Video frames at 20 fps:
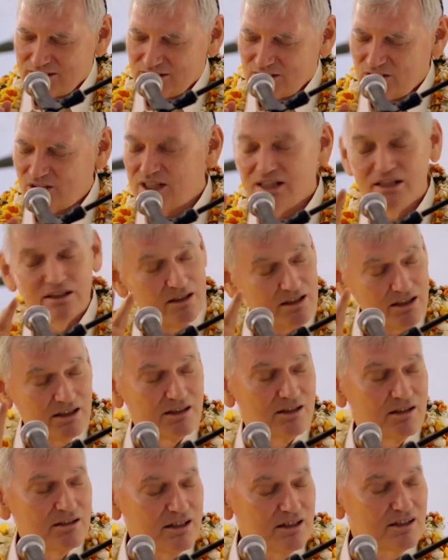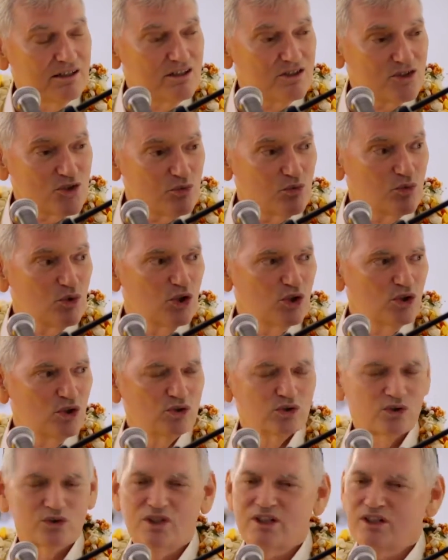you know, in this
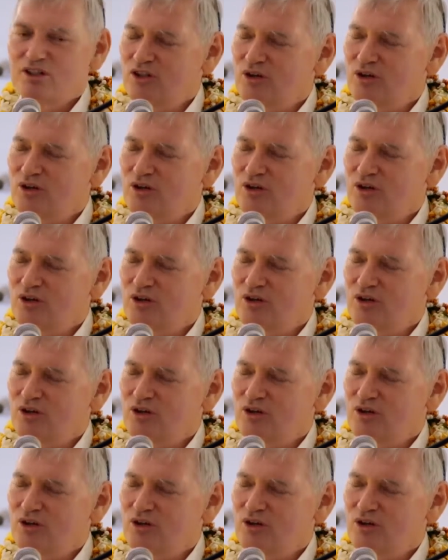world,